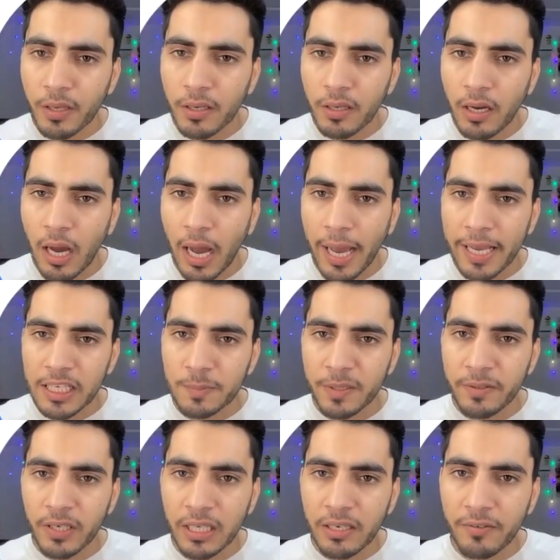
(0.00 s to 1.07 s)
ISP
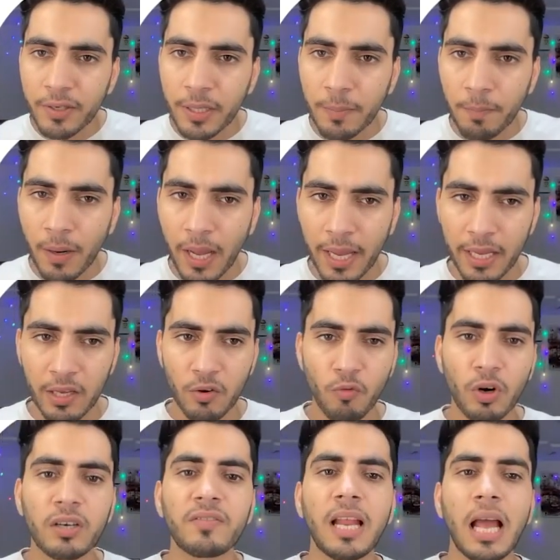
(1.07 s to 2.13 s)
will give a reply,
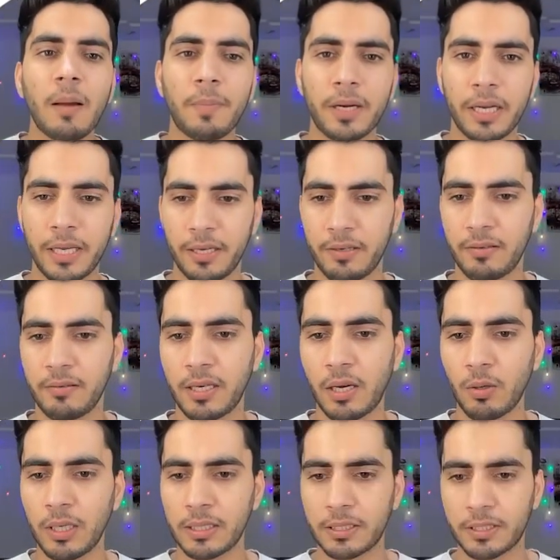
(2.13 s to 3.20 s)
what will happen here? Now
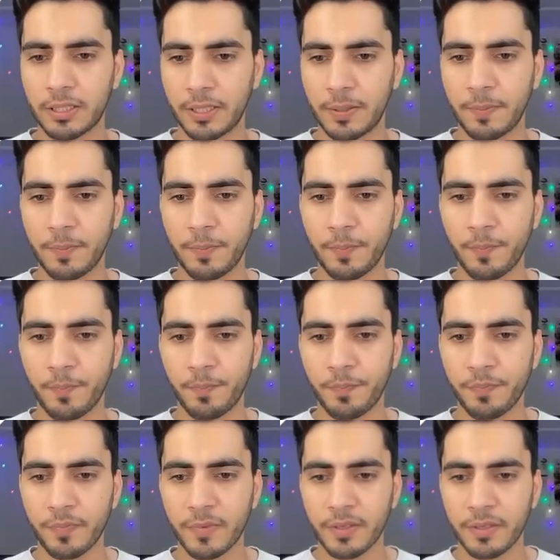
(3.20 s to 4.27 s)
let's see.
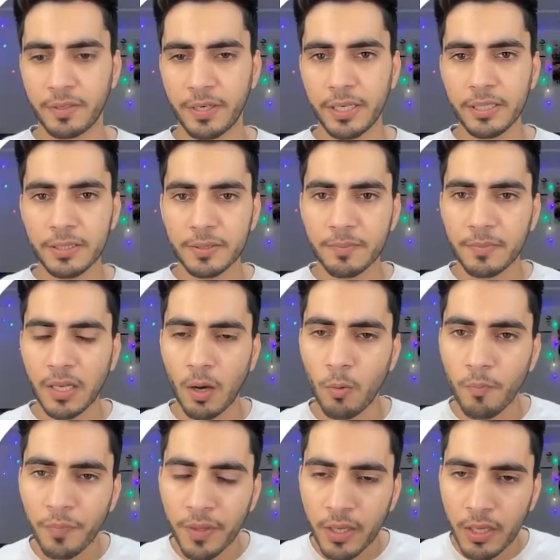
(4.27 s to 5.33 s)
Erase now.
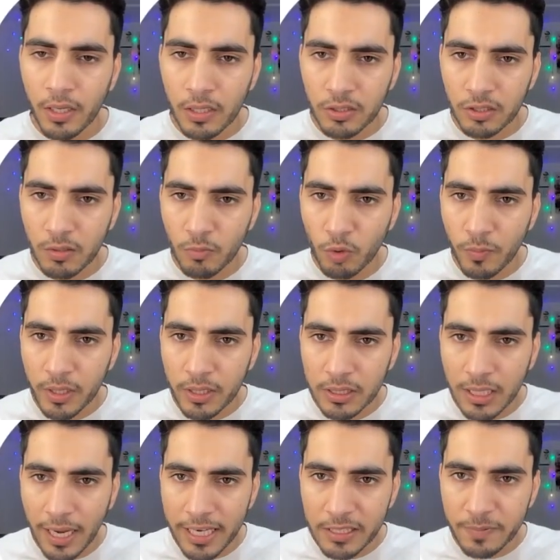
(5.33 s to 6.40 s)
So the moment this
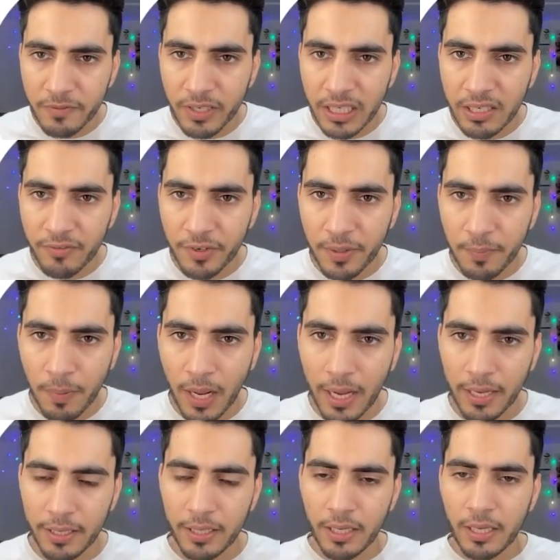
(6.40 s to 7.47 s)
ISP will give a
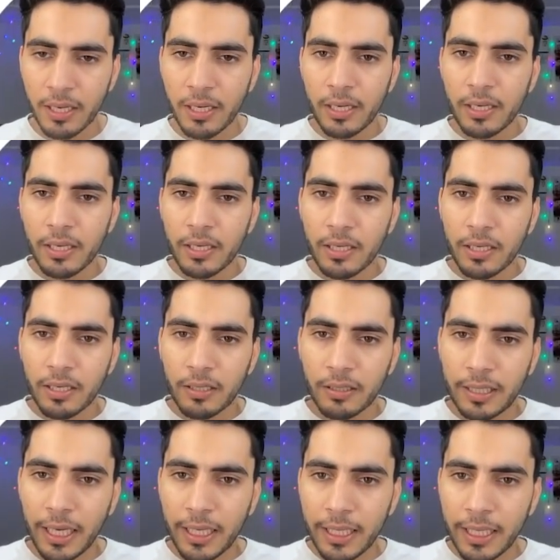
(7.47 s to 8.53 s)
reply,
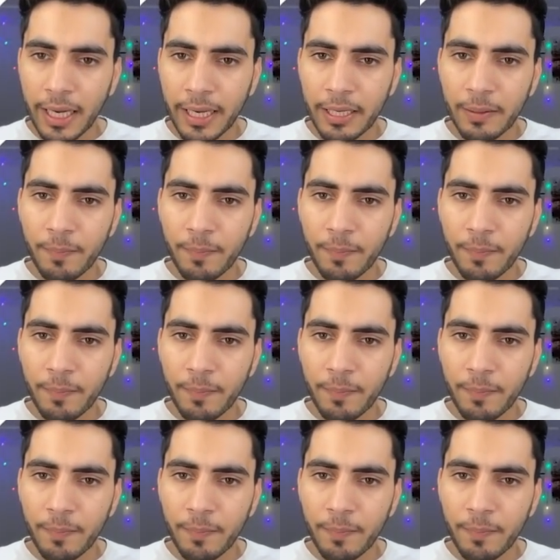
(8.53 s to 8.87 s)
that time